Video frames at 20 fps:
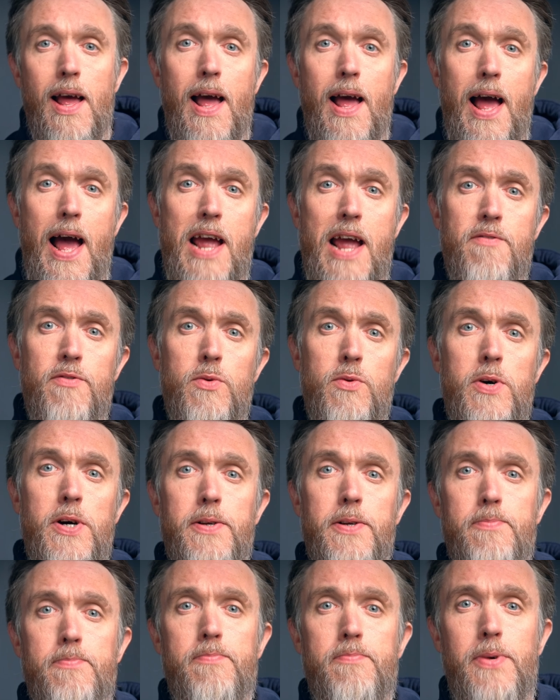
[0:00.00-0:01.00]
Hey
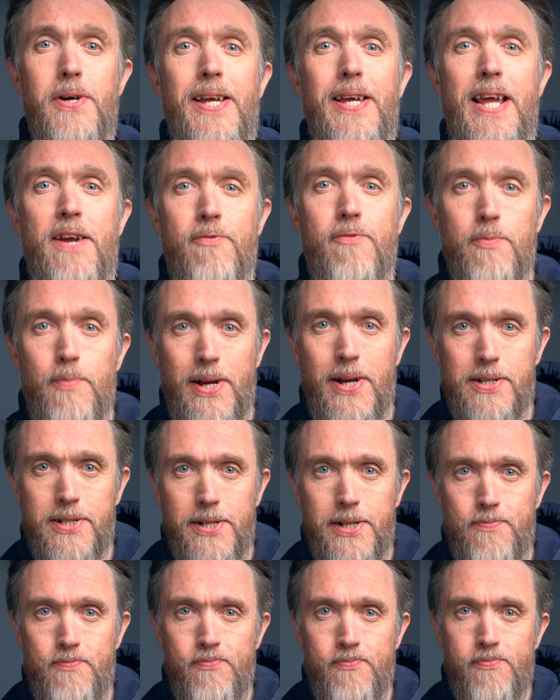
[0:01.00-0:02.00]
everyone, Mike here from
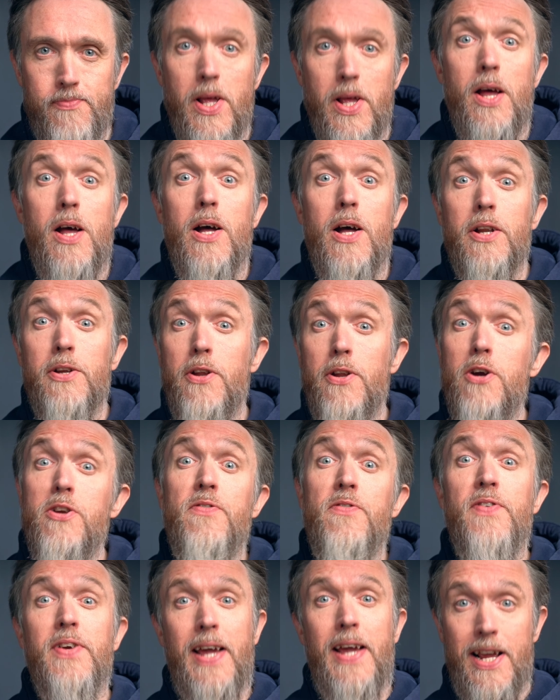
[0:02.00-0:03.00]
Paessler.
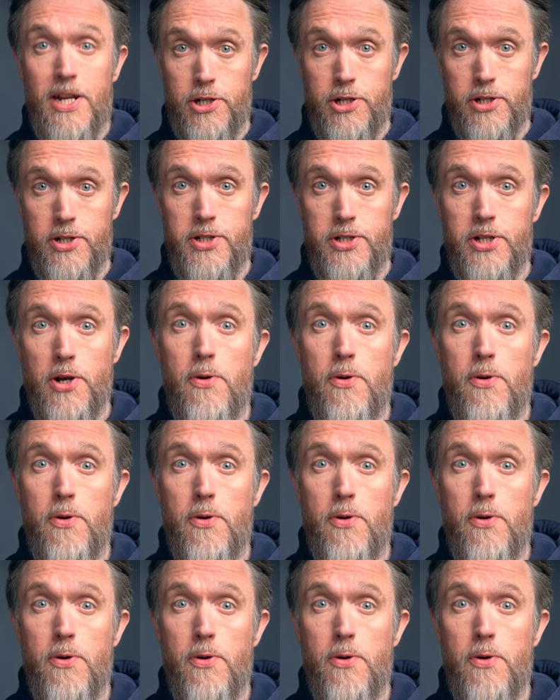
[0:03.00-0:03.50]
Notifications